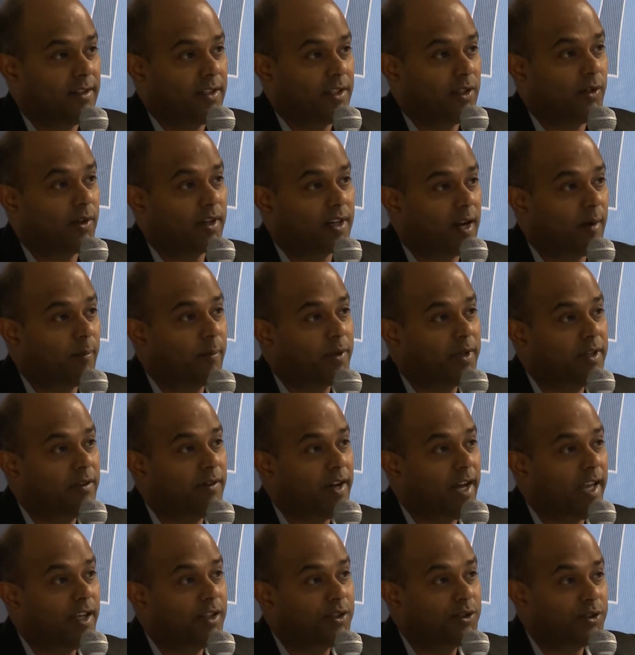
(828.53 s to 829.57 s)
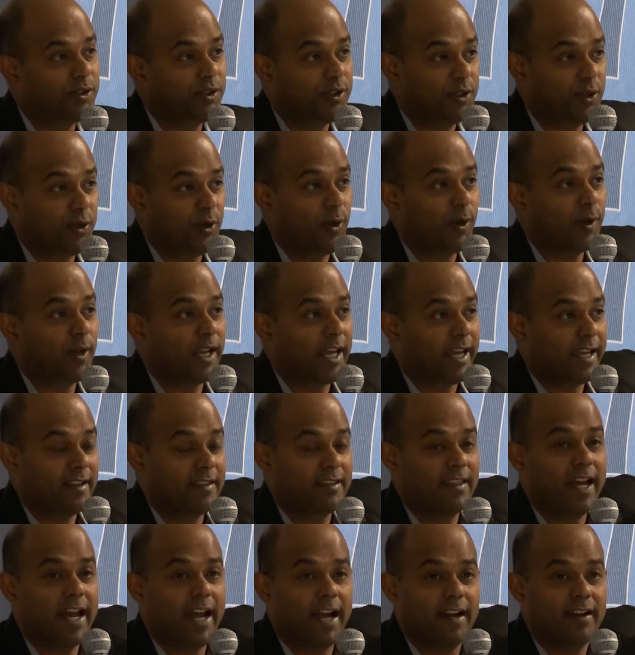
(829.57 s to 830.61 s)
Your company value should go like
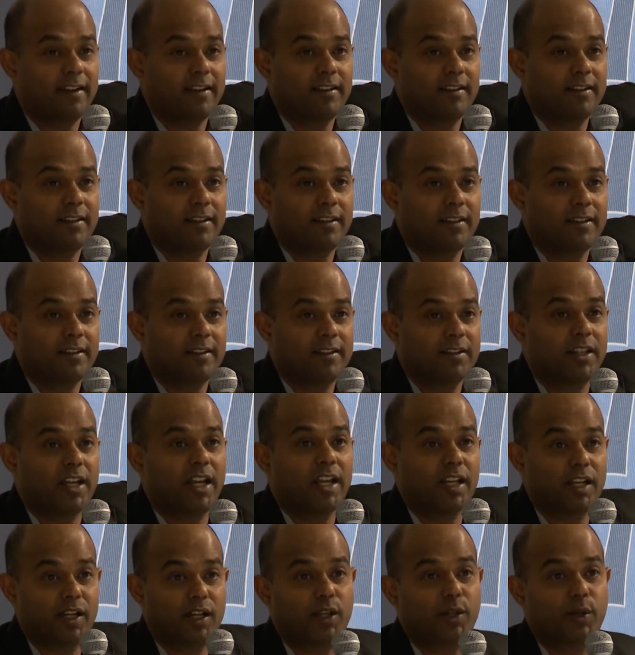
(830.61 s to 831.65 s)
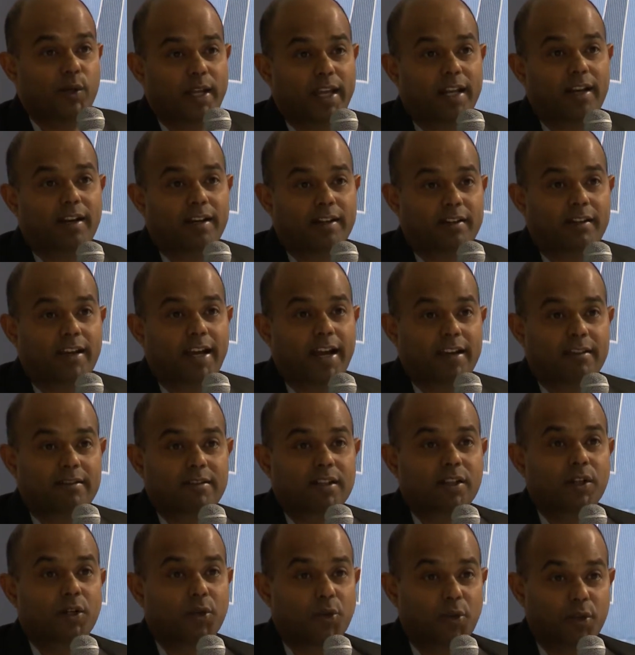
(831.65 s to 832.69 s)
that. Then only you can
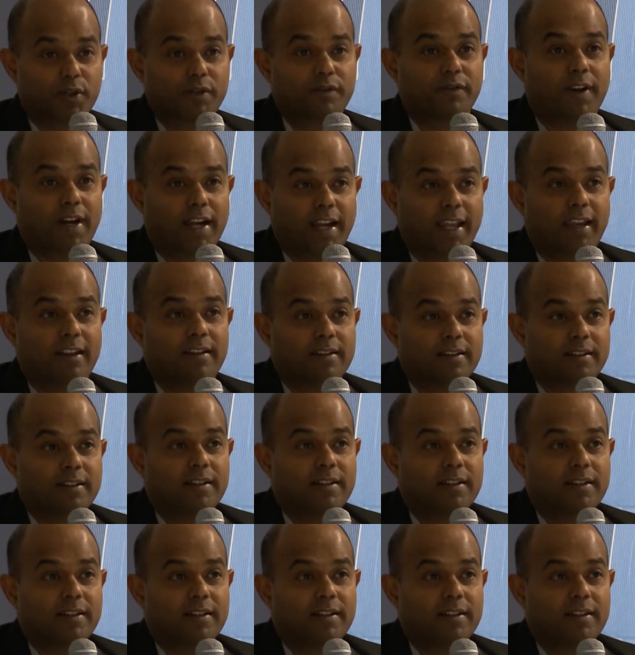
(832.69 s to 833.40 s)
attract growth funding.